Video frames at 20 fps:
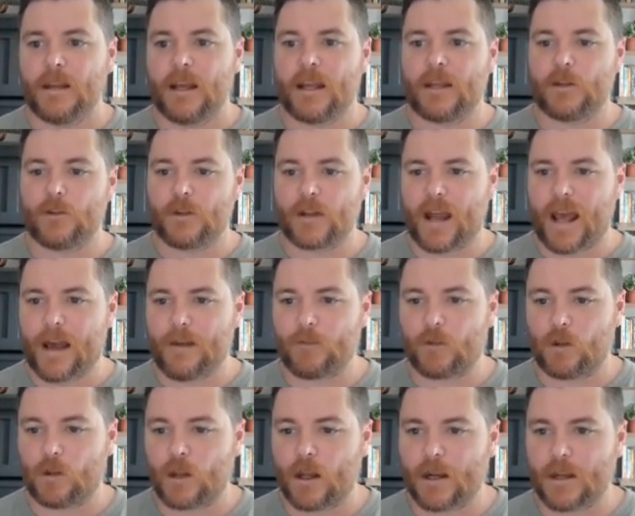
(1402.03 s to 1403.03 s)
and you can have a
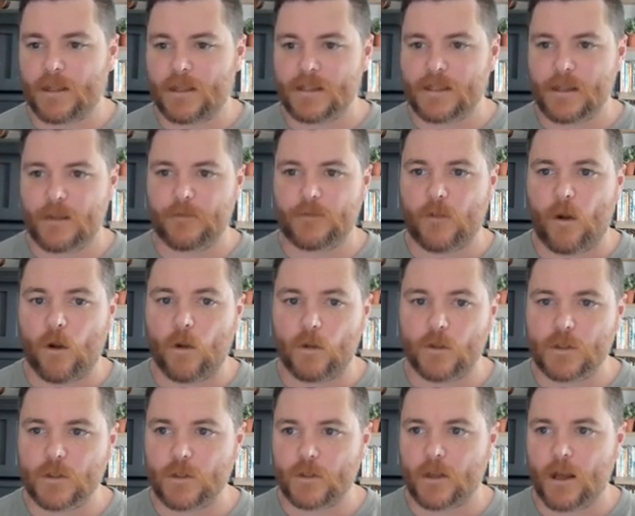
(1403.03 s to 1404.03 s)
lot of this stuff
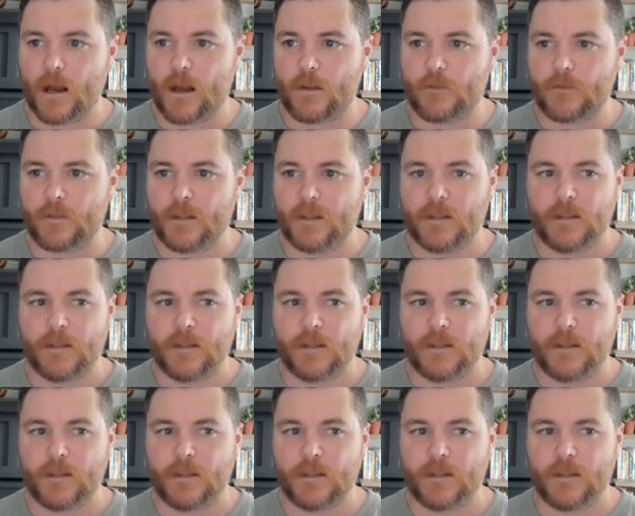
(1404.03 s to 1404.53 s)
all turned off